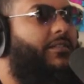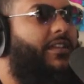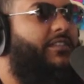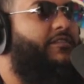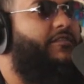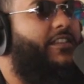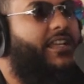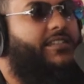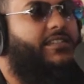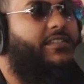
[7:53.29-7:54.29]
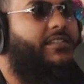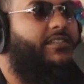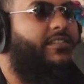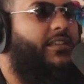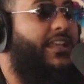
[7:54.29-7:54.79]
Like the flexing
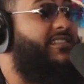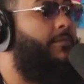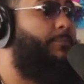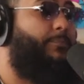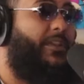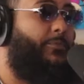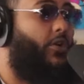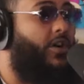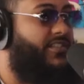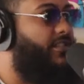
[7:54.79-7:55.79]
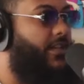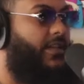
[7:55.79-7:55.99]
and shit. Like some people are